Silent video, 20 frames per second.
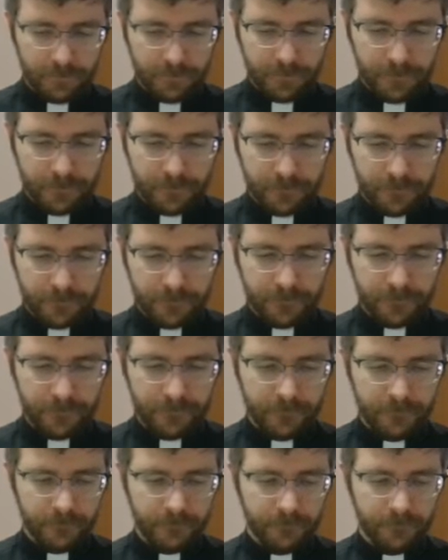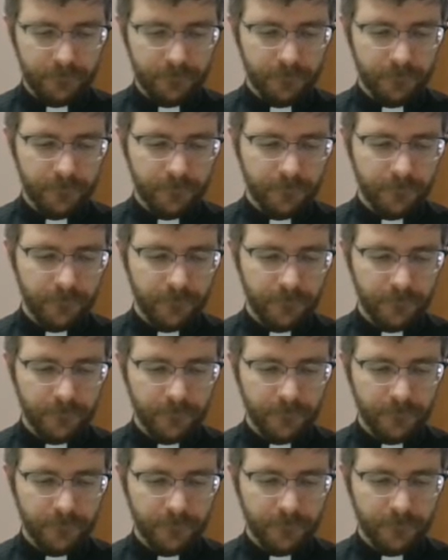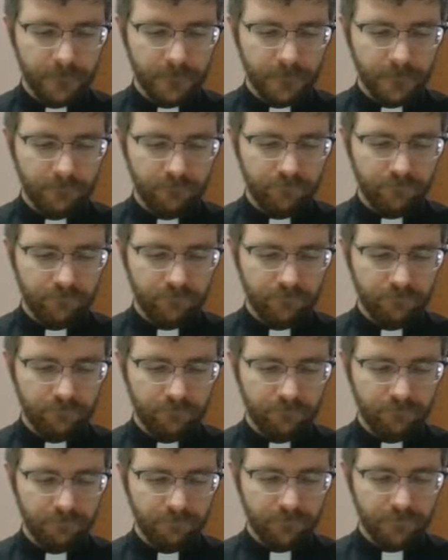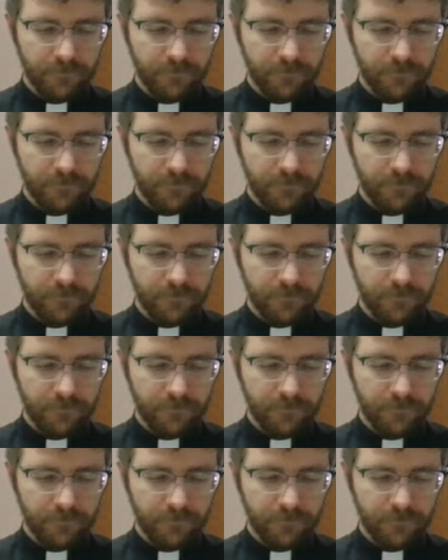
Nothing is said.